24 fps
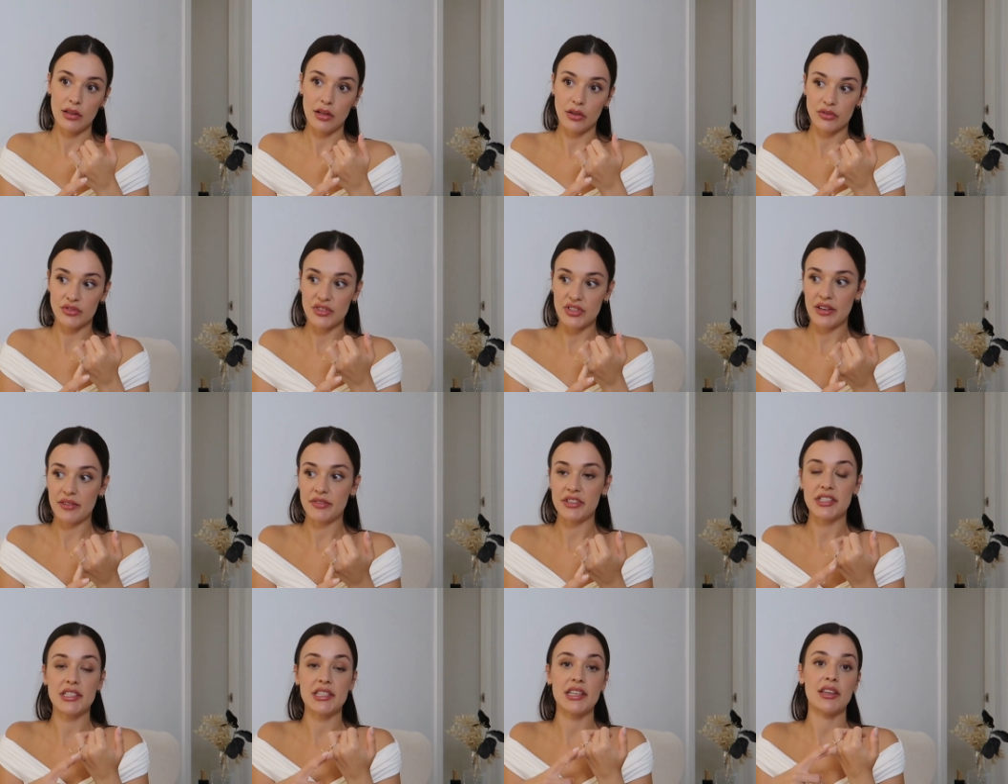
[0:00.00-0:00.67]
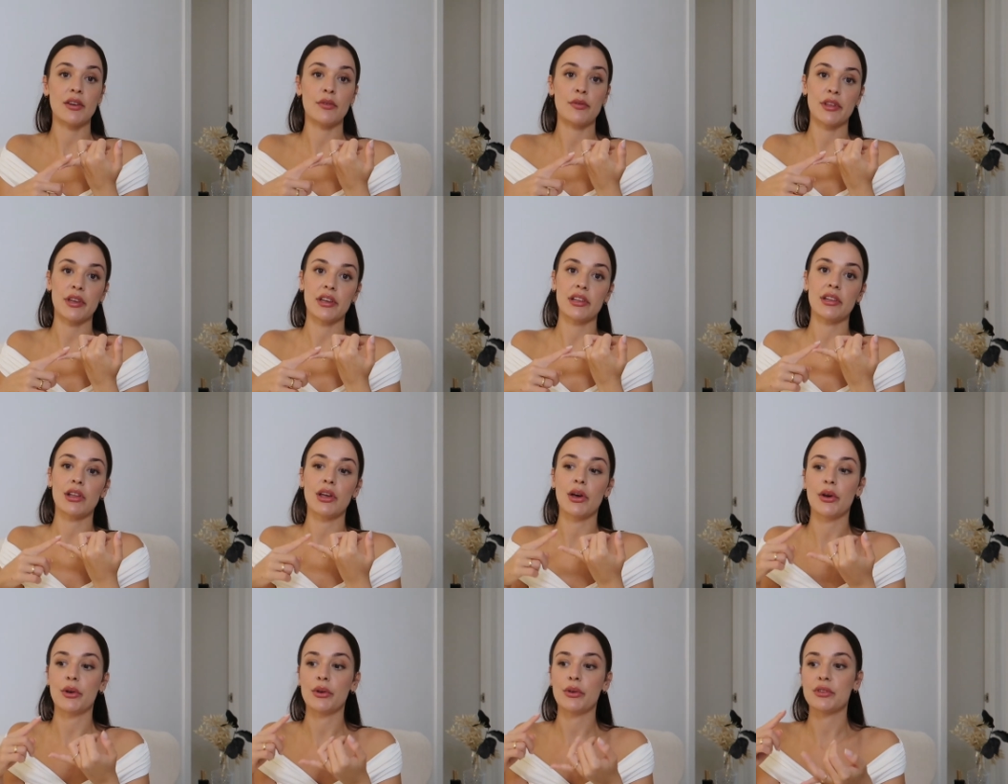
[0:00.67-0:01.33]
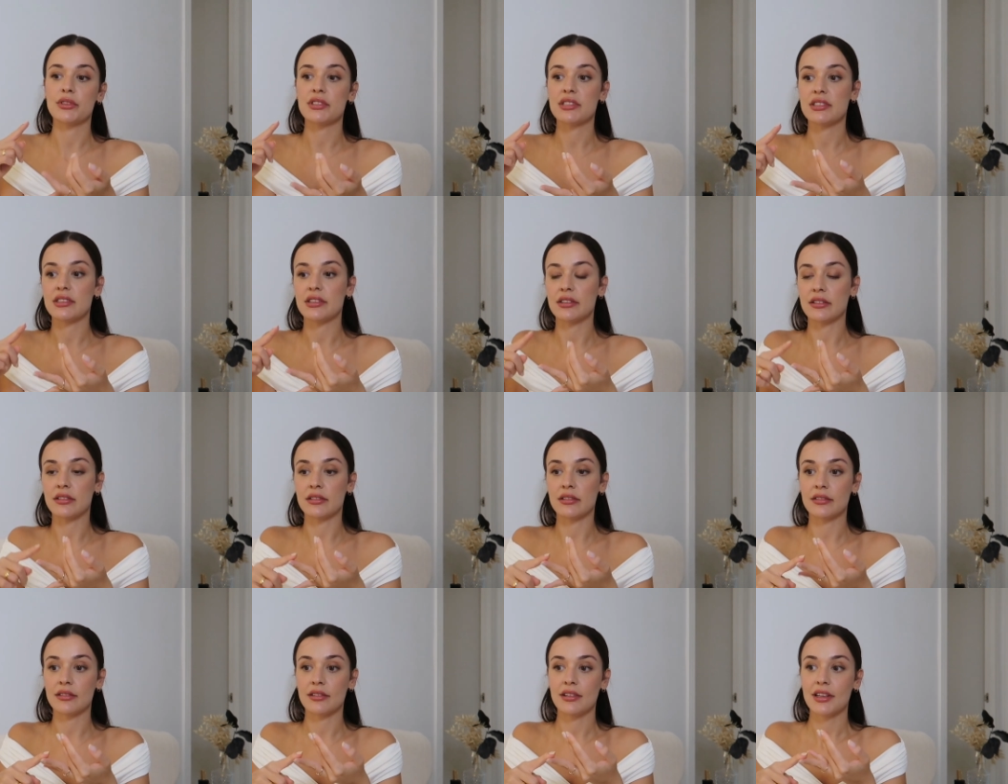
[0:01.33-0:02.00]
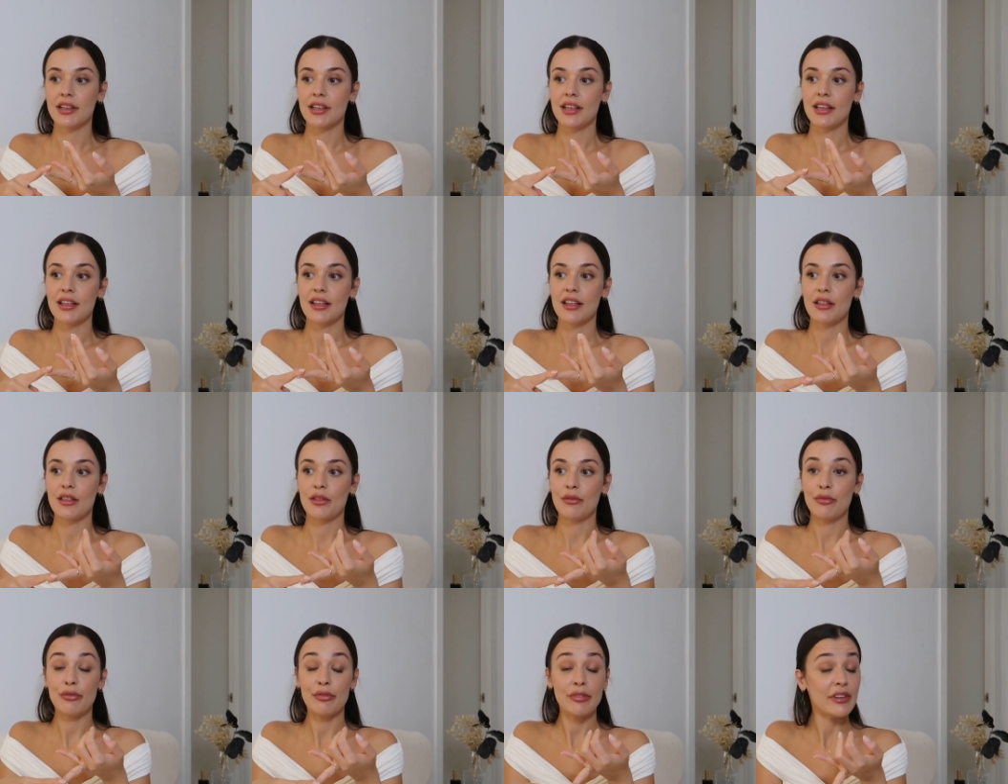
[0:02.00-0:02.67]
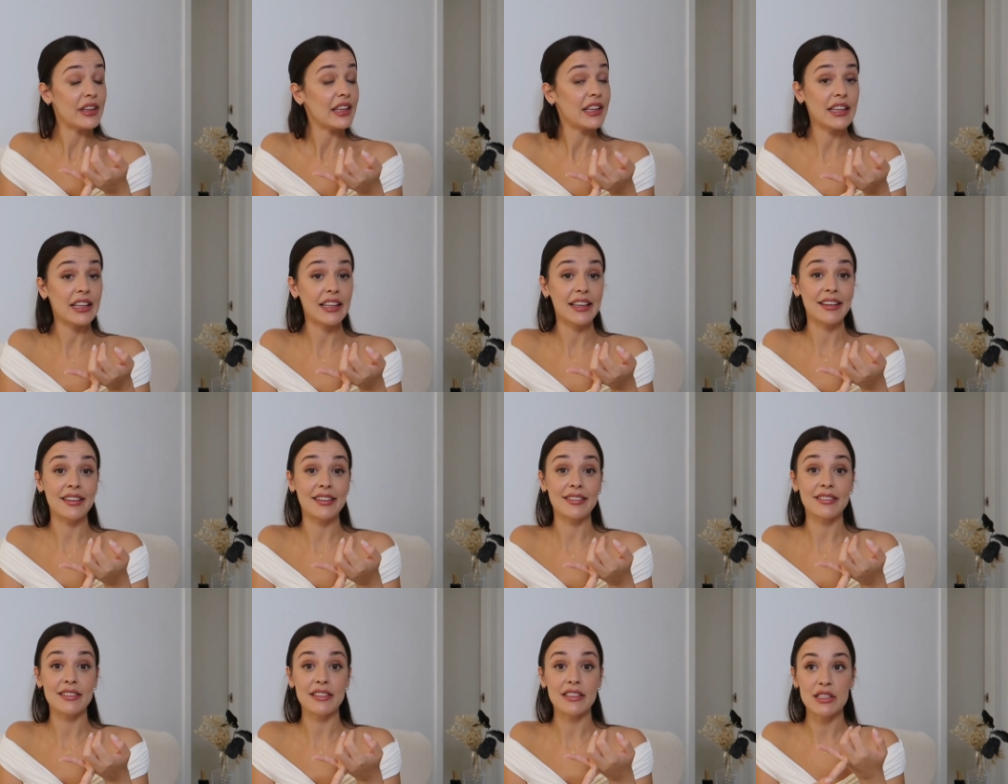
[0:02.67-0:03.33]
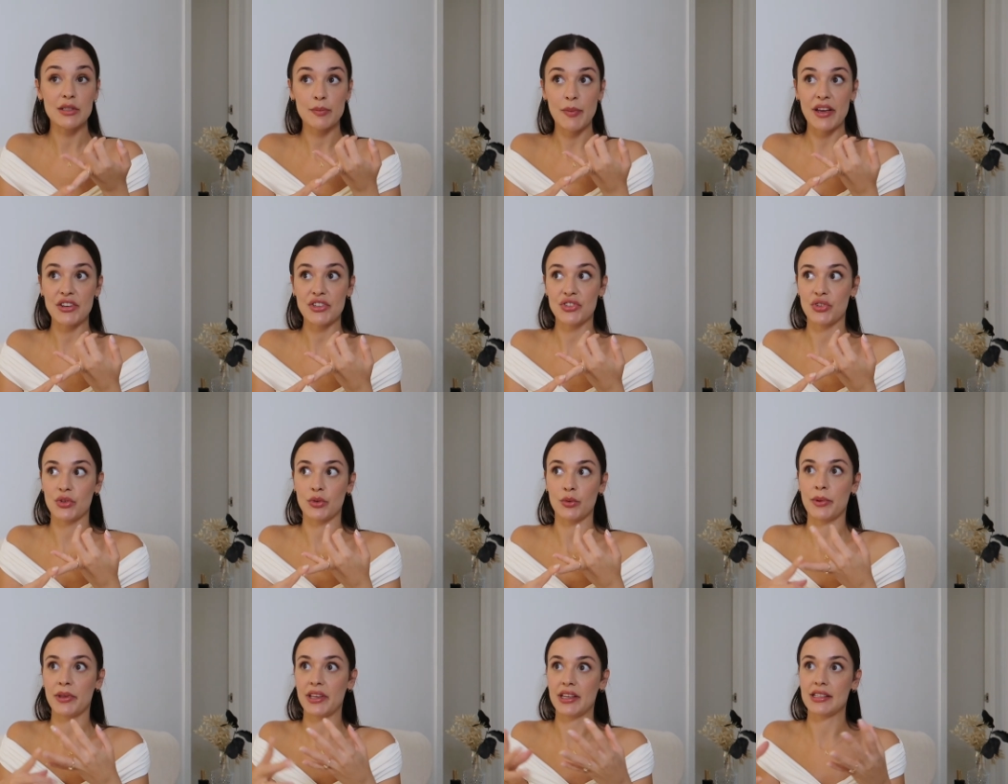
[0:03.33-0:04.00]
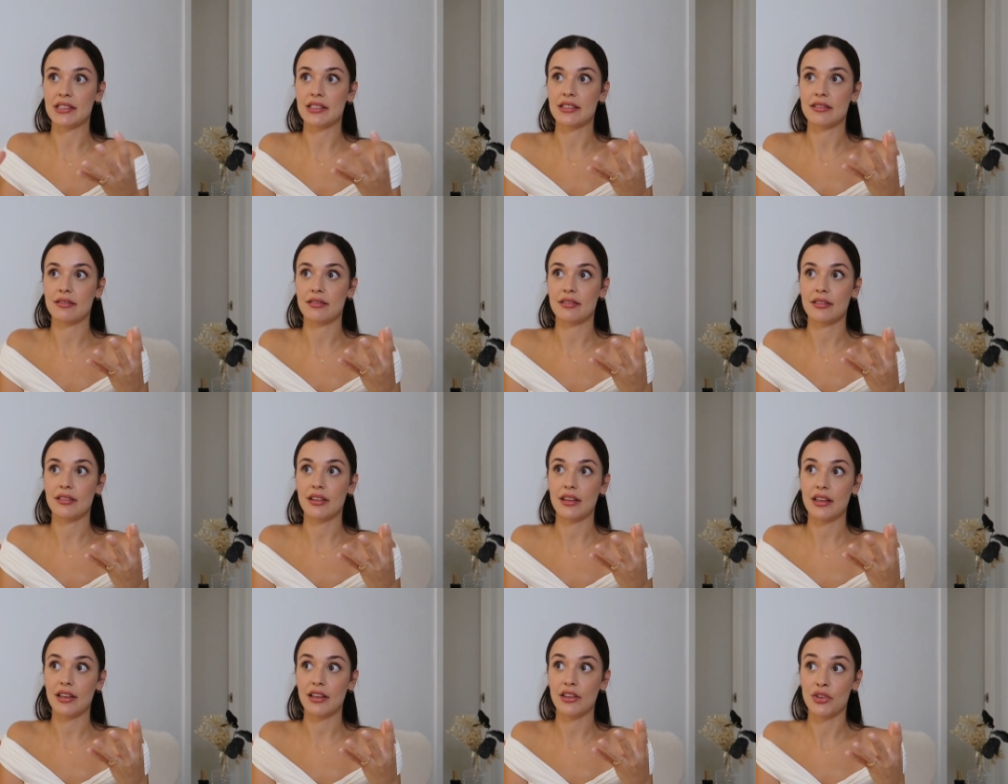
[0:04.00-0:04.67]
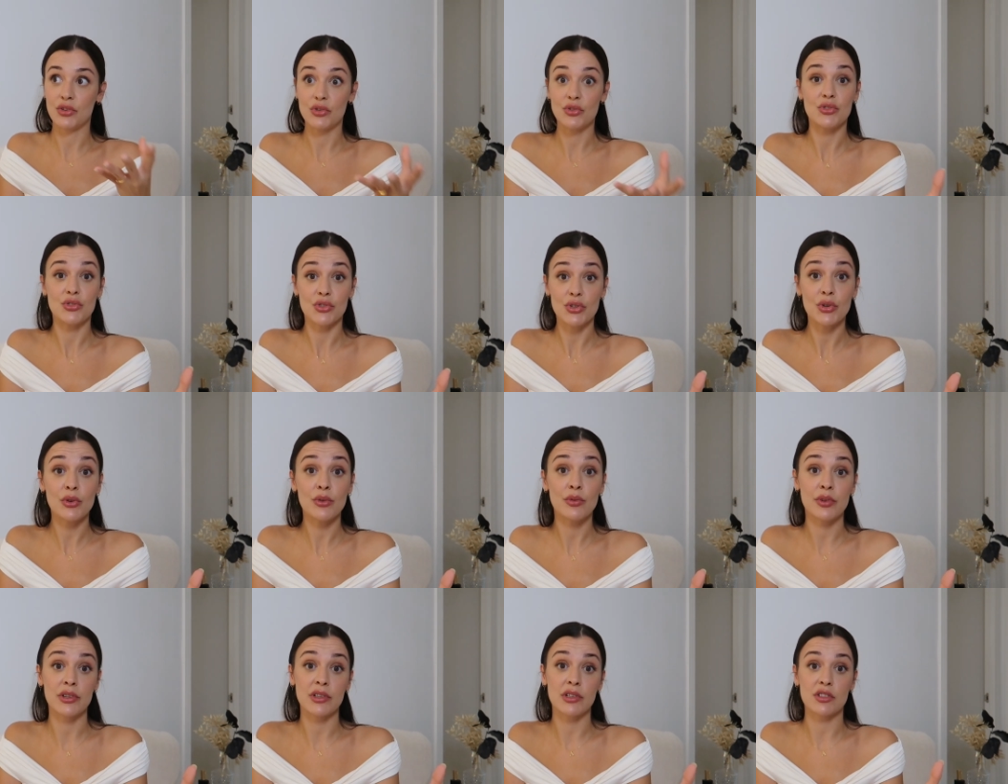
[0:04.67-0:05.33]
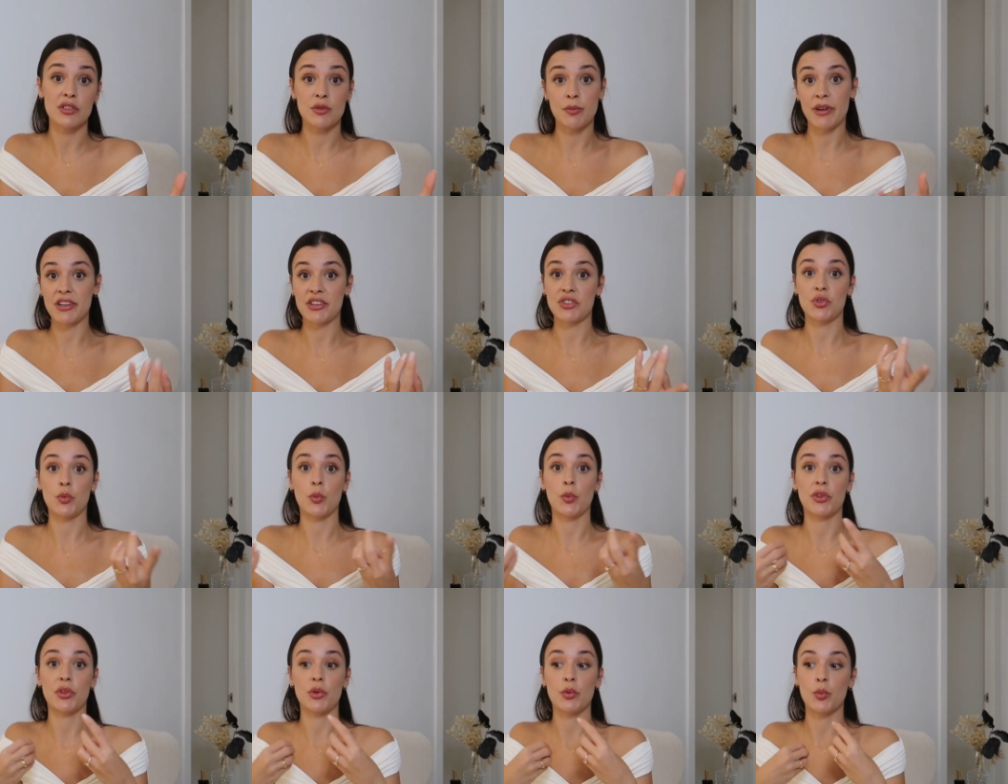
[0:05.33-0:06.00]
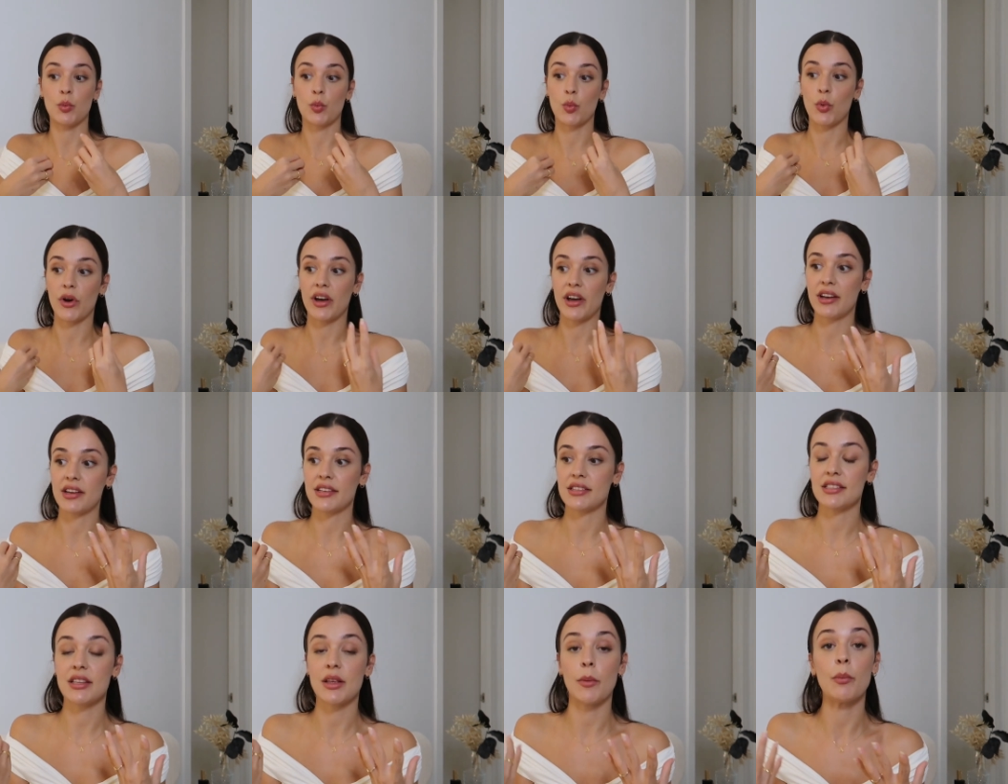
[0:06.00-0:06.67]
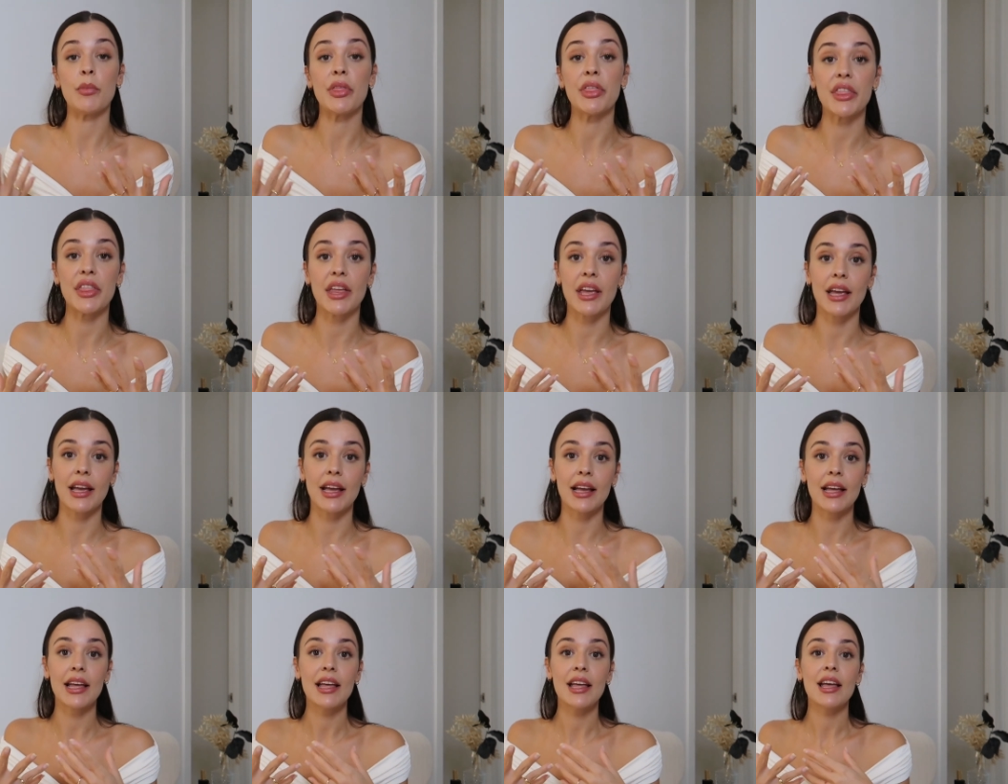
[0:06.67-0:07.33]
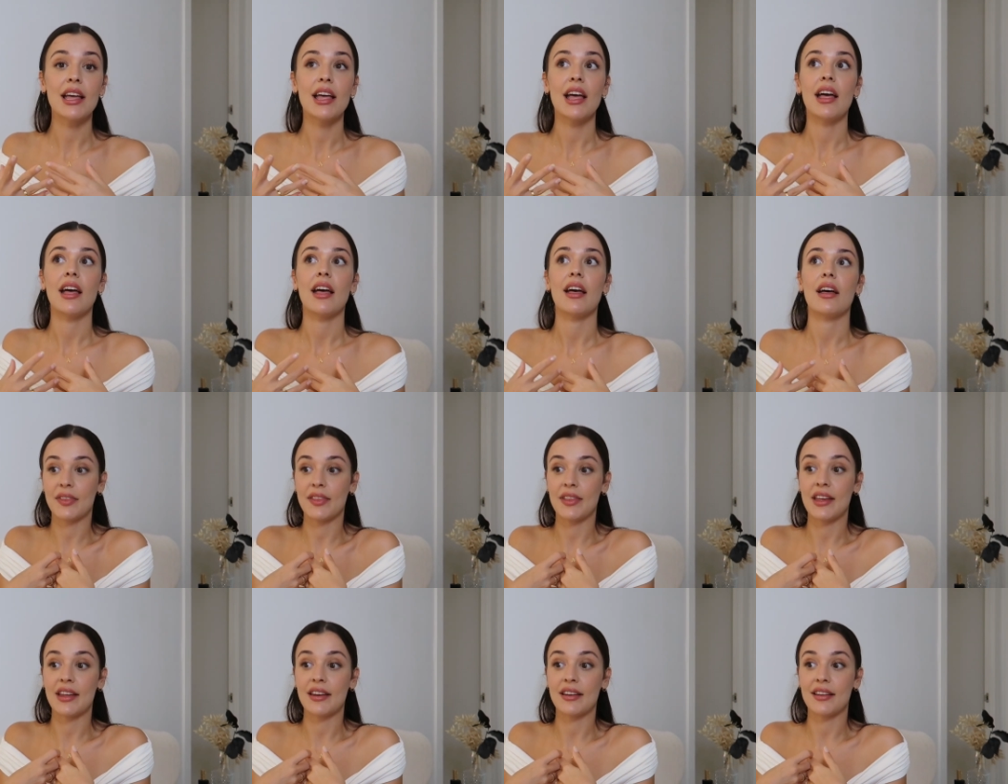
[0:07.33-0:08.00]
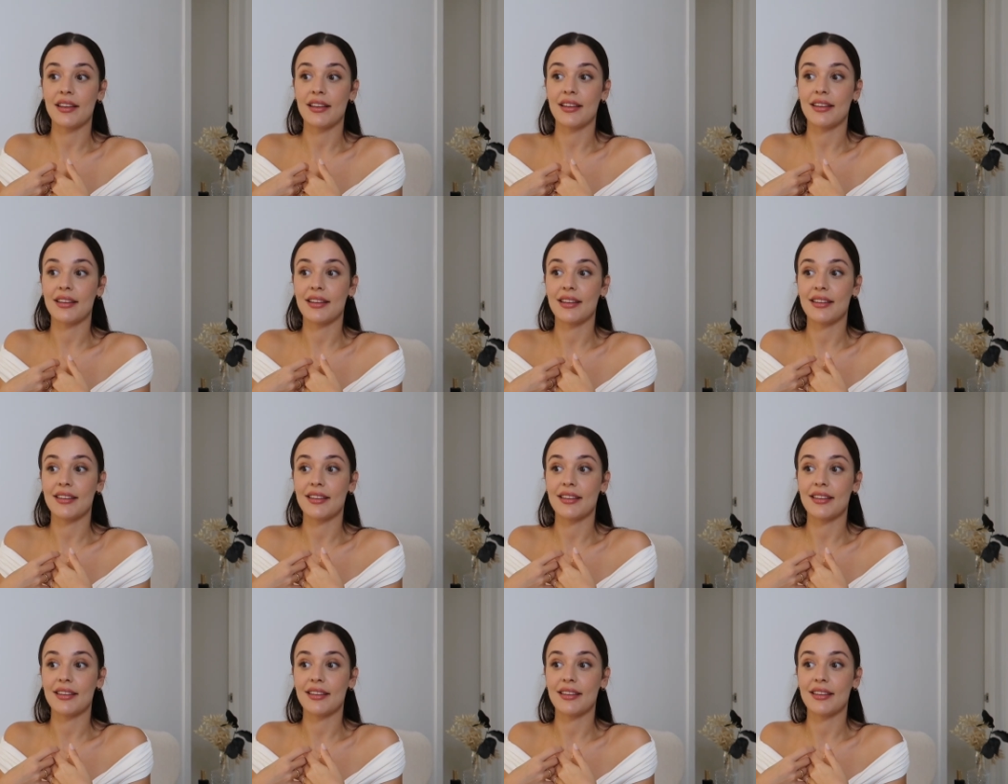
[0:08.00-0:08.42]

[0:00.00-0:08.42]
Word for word: longevity of the clothes and feeling special because you do feel special when you wear something that